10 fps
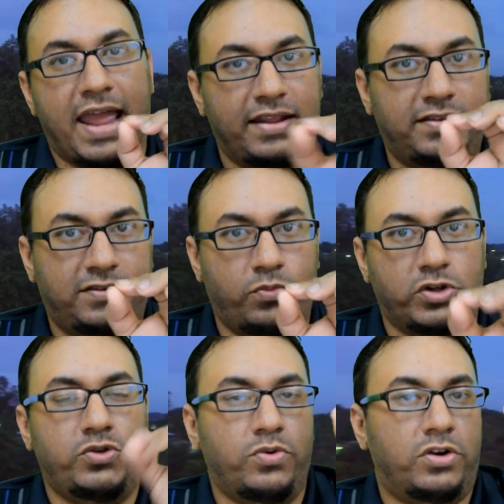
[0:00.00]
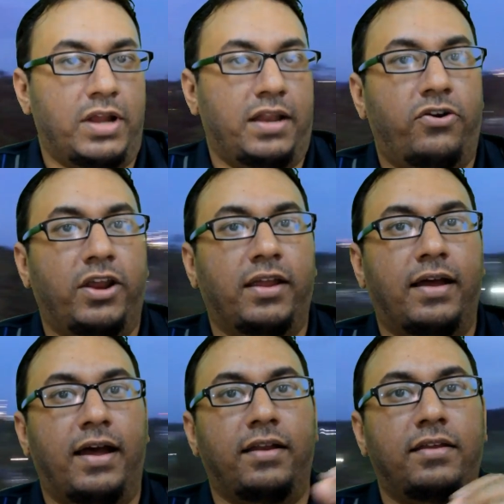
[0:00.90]
edit what you are rendering
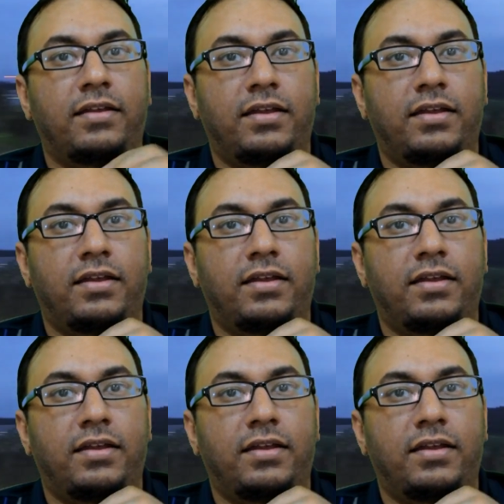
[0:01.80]
and